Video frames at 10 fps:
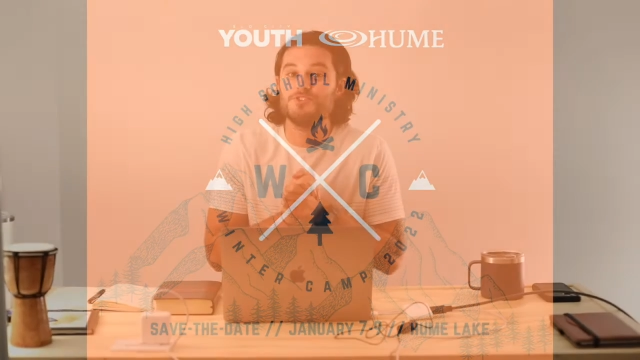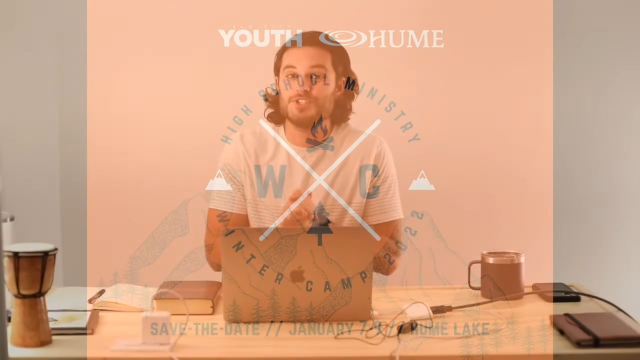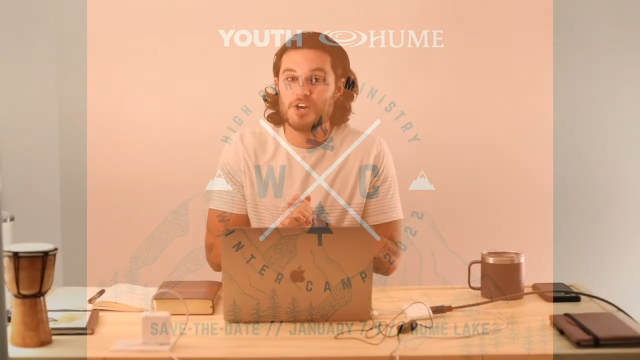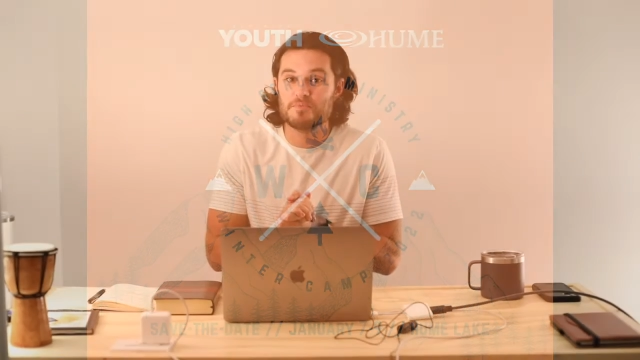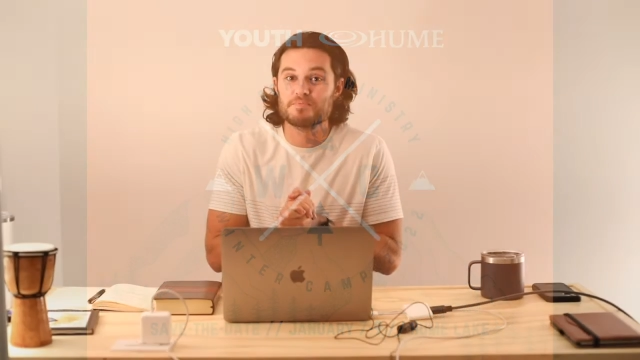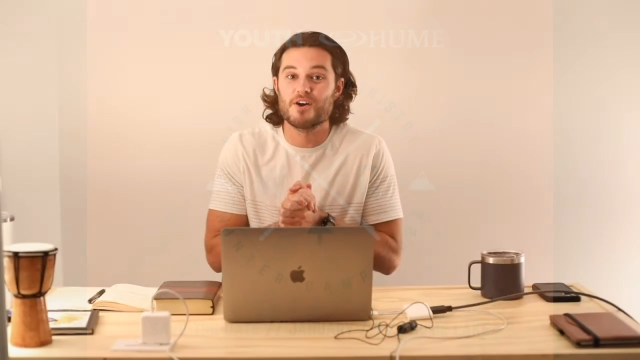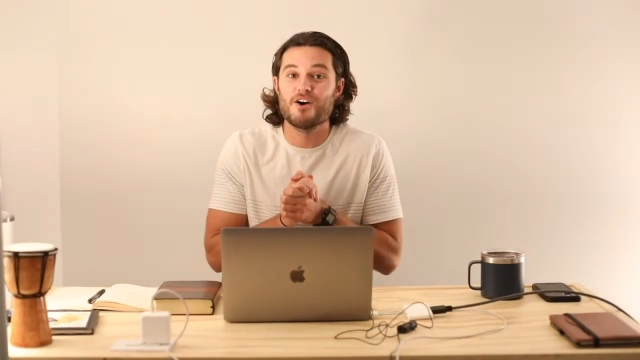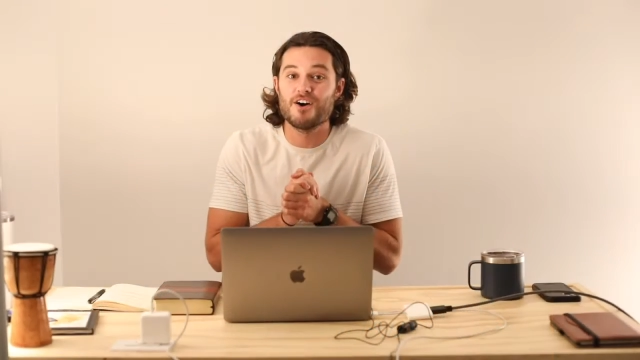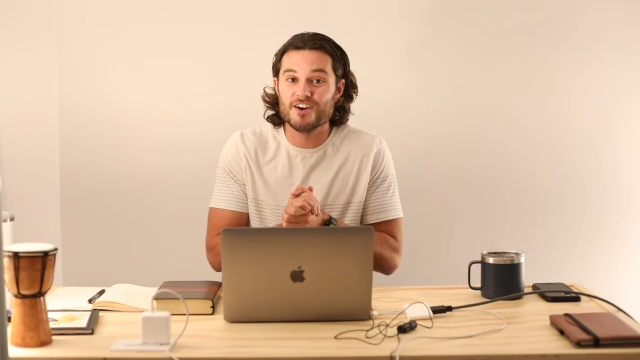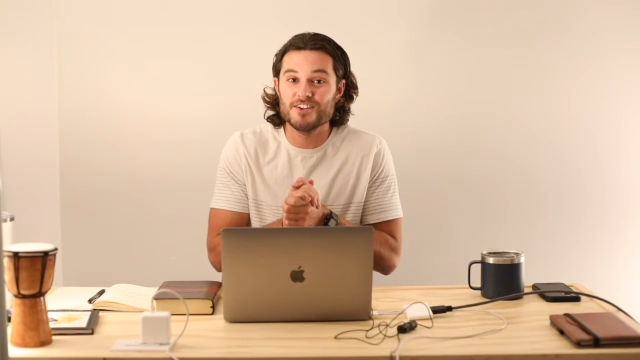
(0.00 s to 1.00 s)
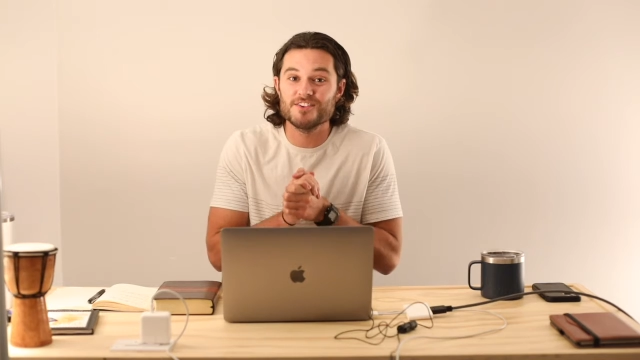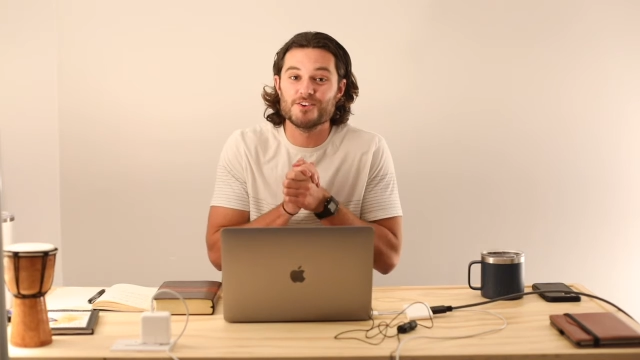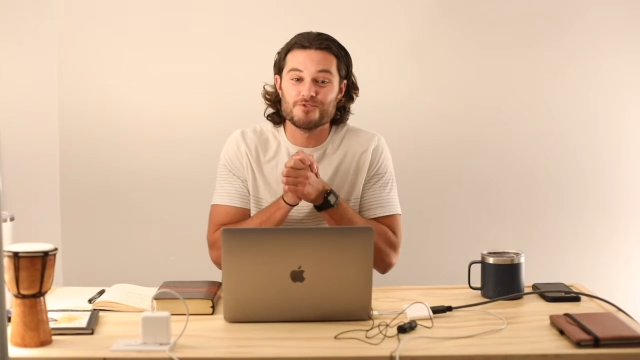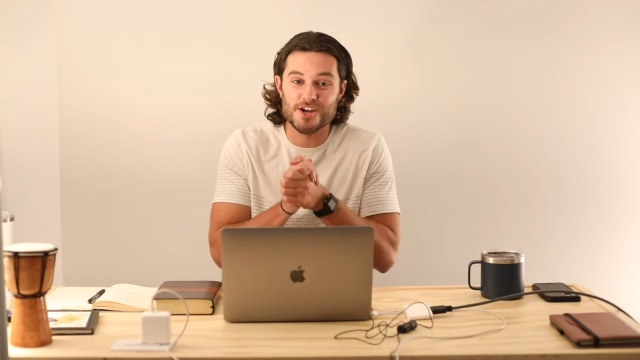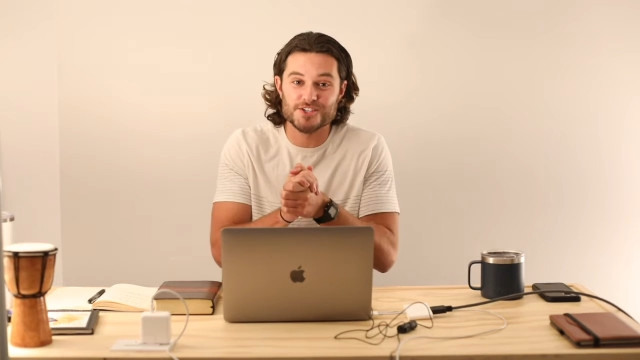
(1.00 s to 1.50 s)
jump on
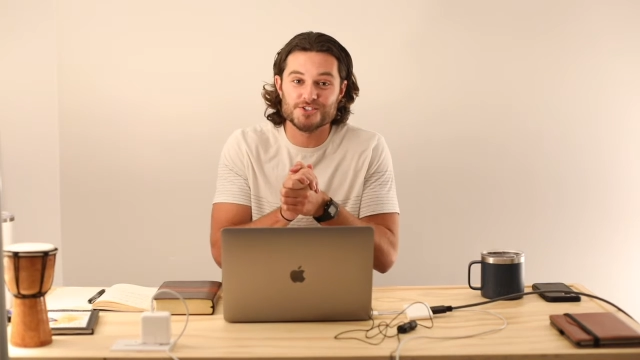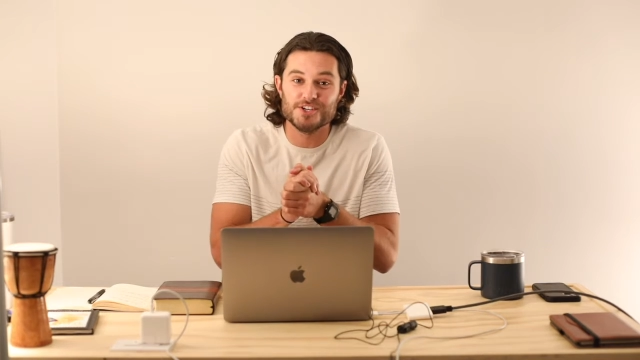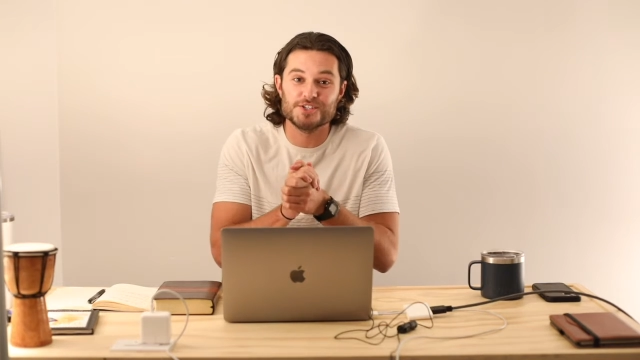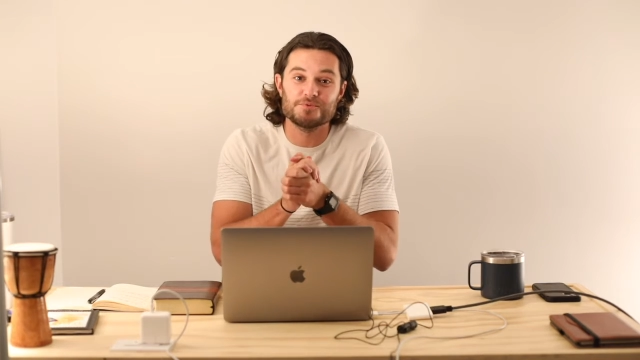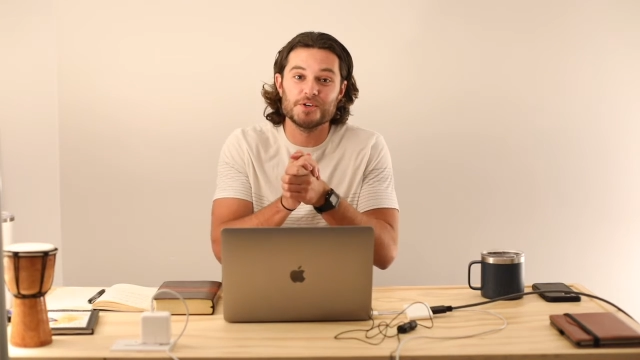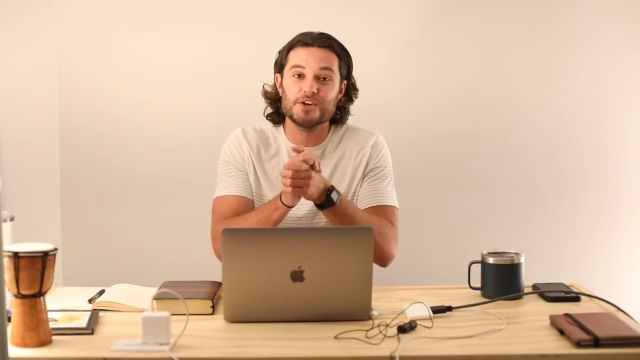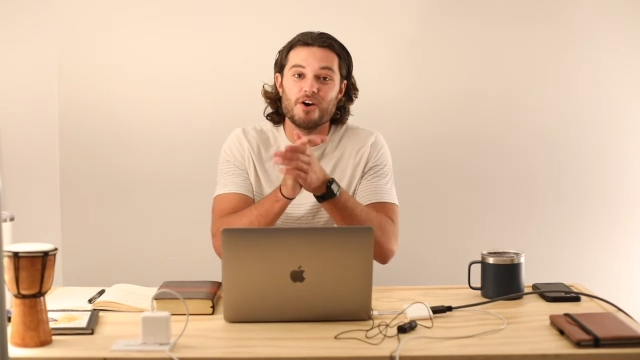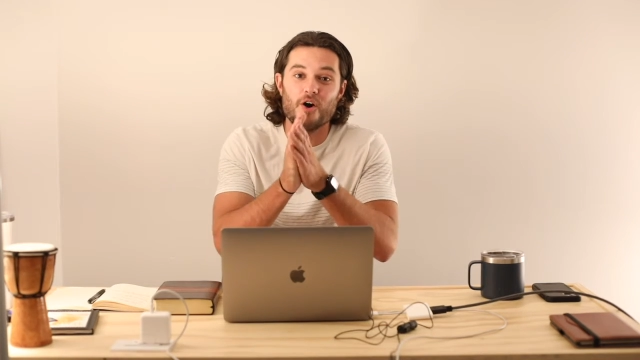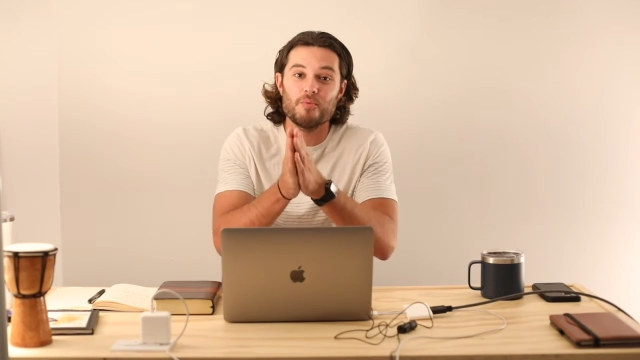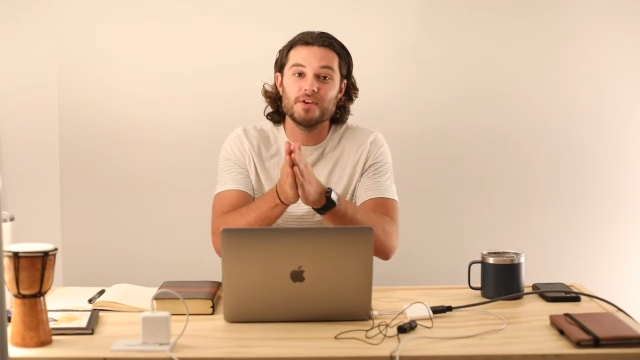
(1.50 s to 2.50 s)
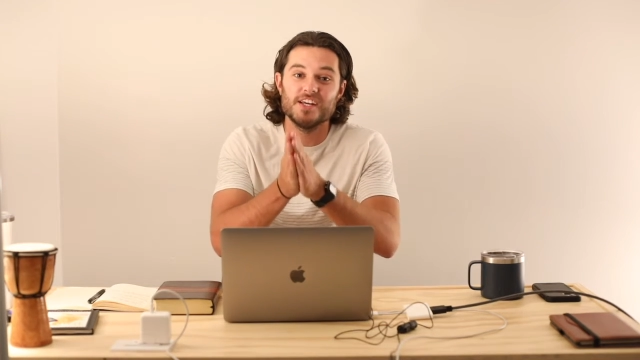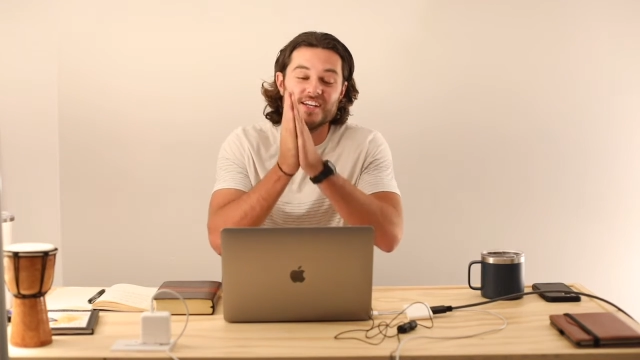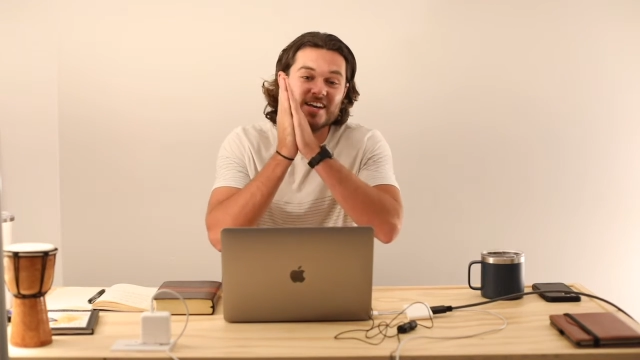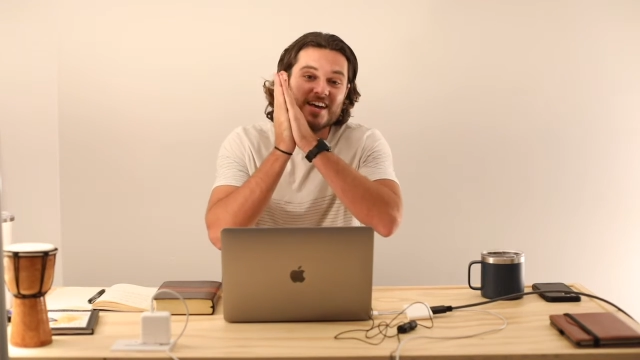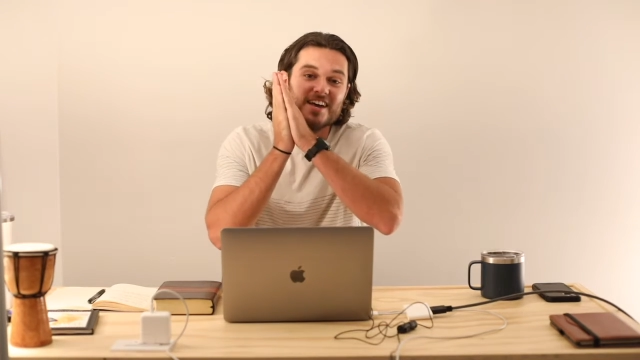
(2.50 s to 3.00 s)
the registration window opening
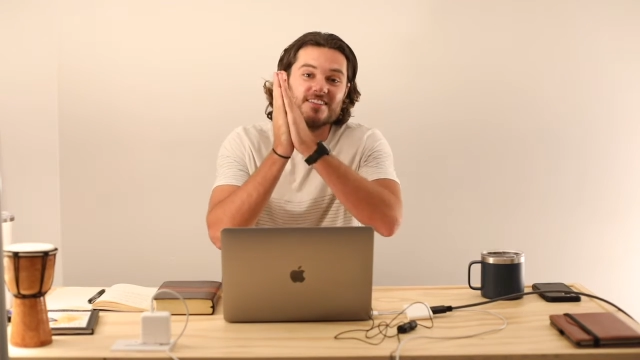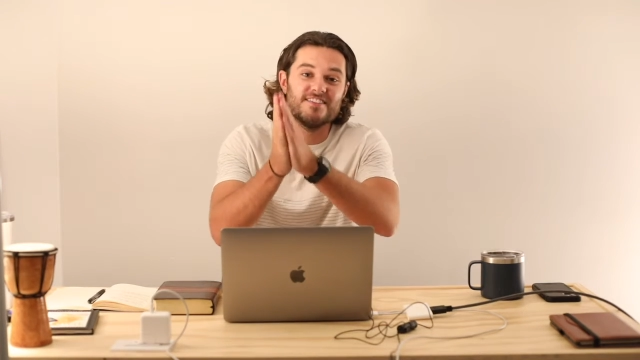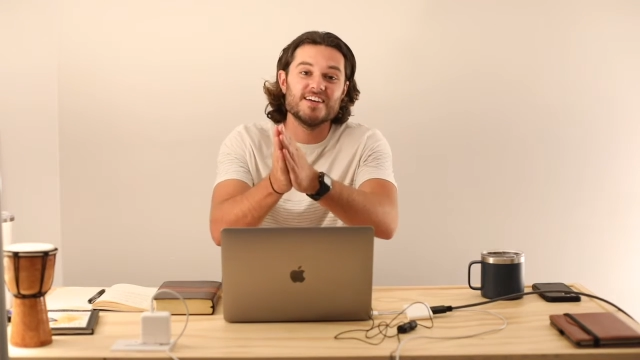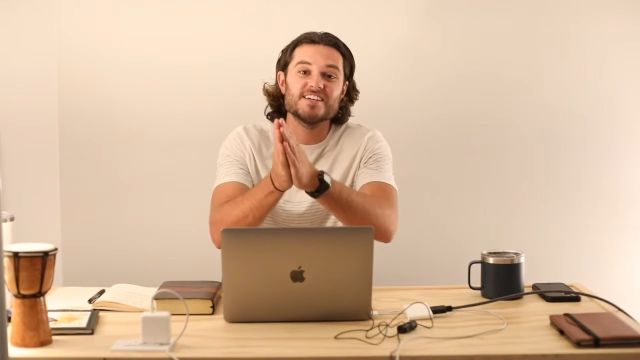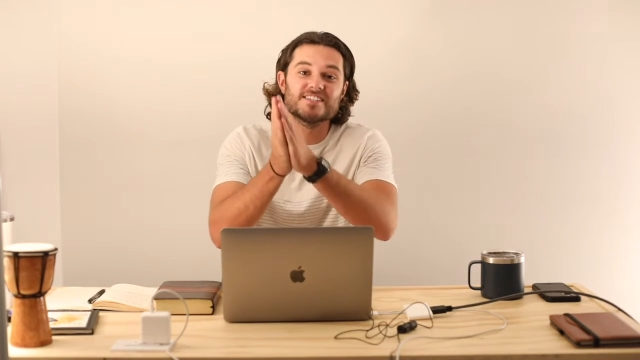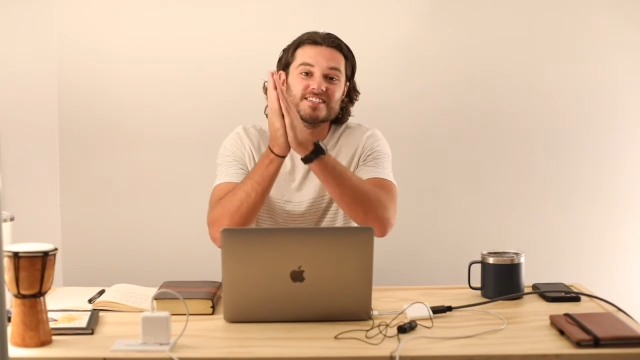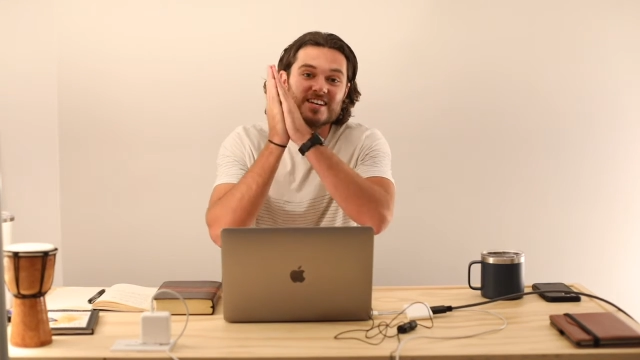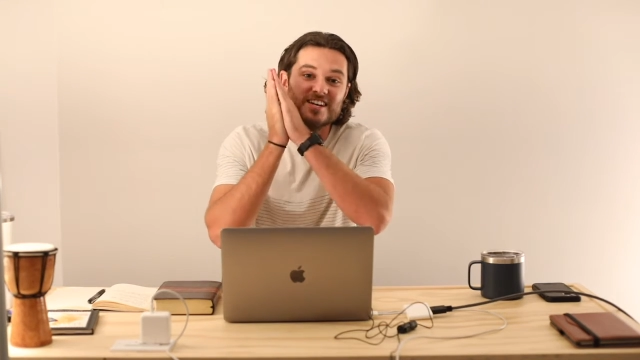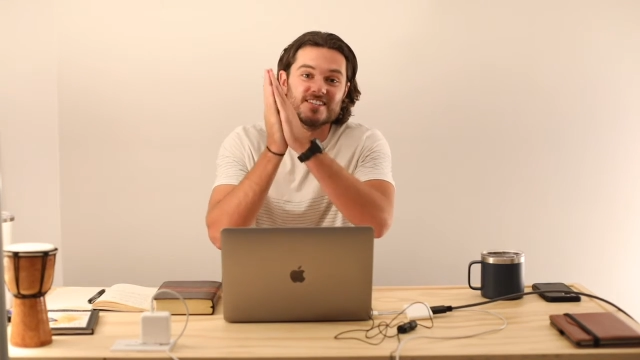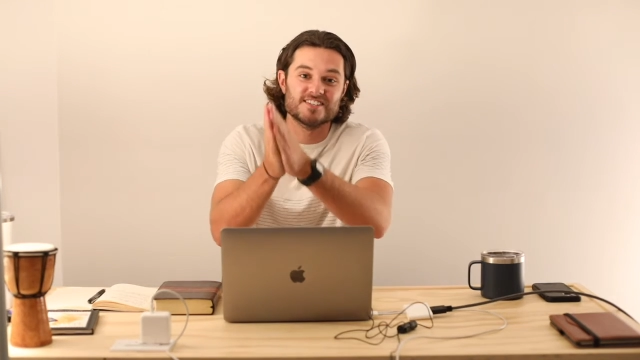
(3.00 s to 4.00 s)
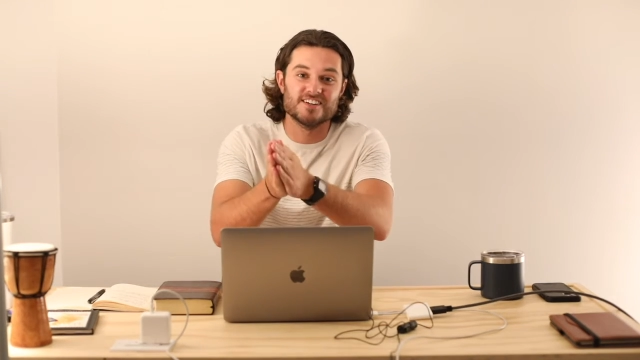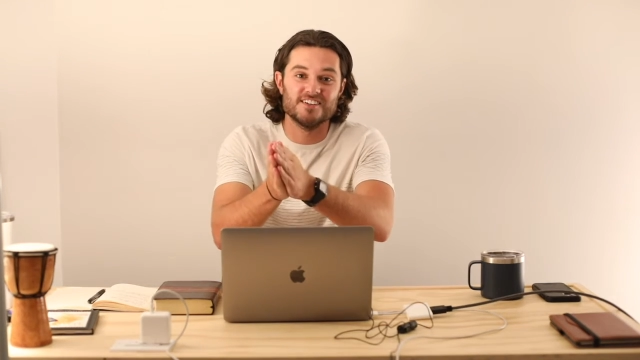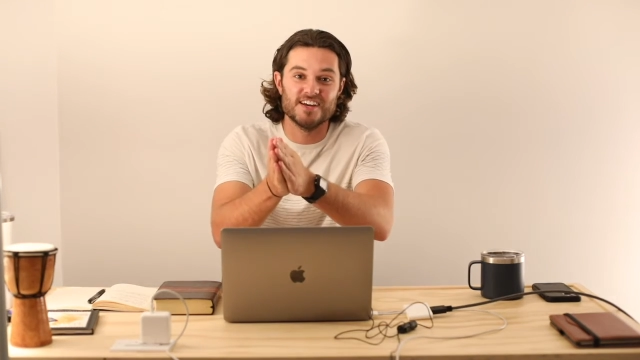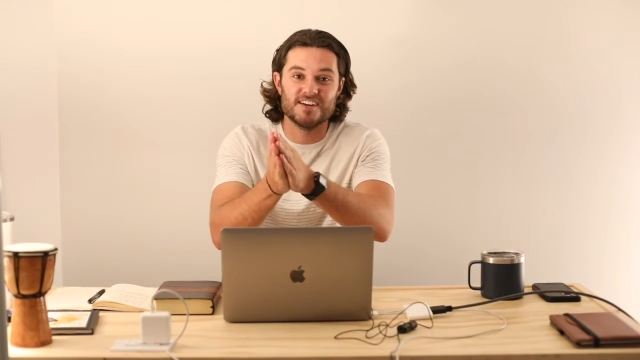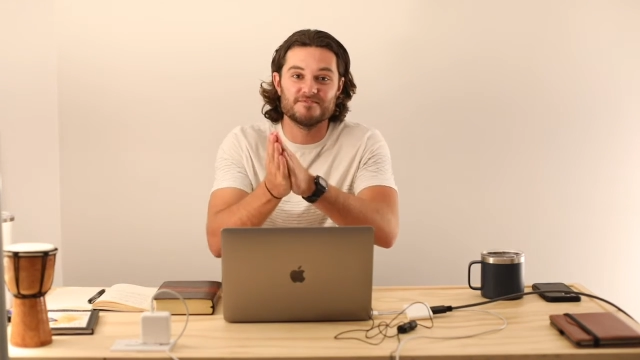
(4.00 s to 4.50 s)
this
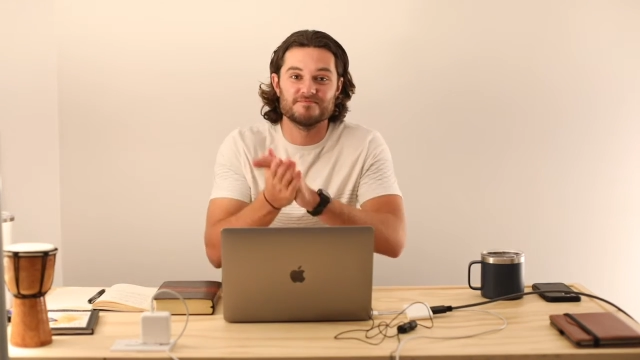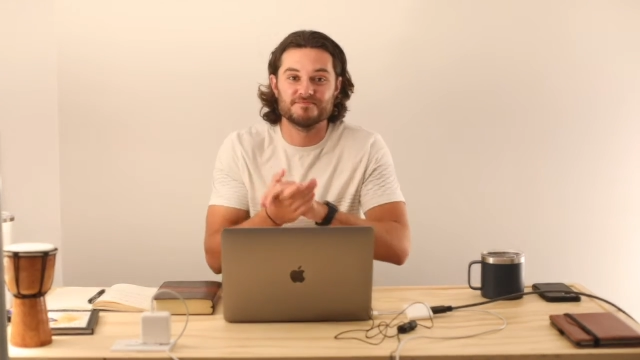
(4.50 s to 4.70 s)
Sunday.